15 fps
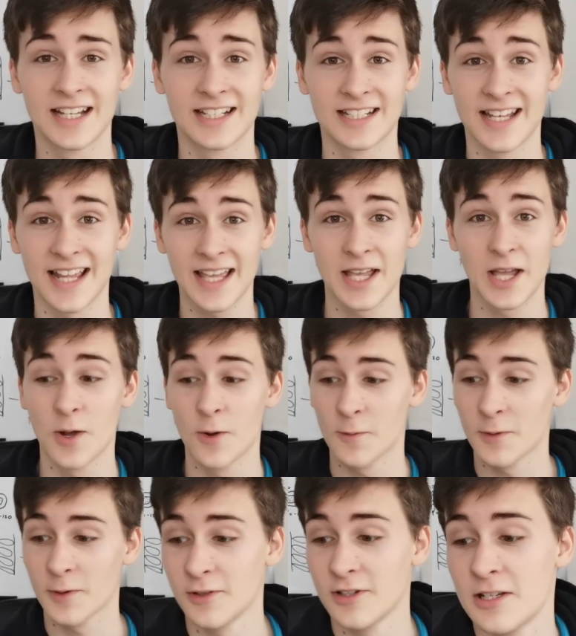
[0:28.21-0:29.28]
Today
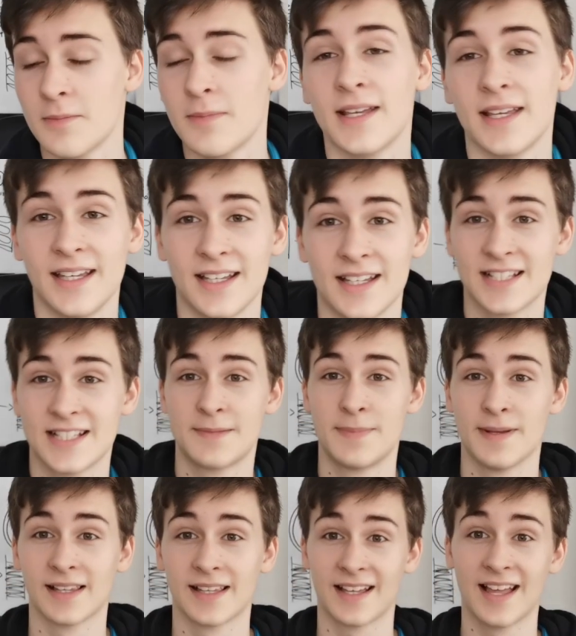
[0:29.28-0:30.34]
we're going to be
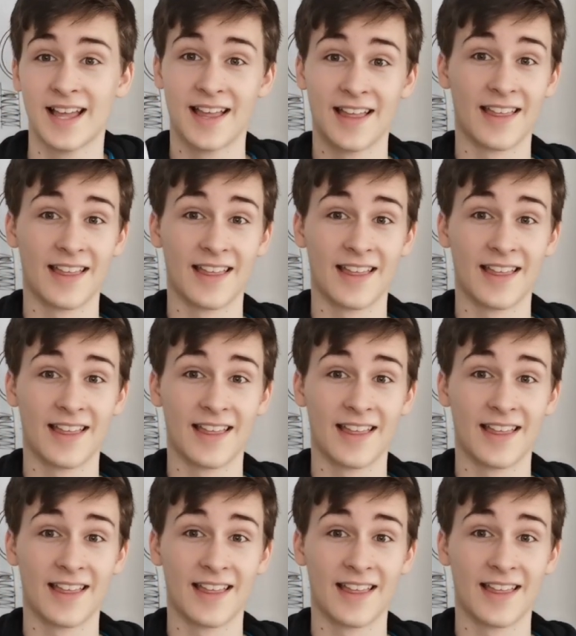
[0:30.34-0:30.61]
spilling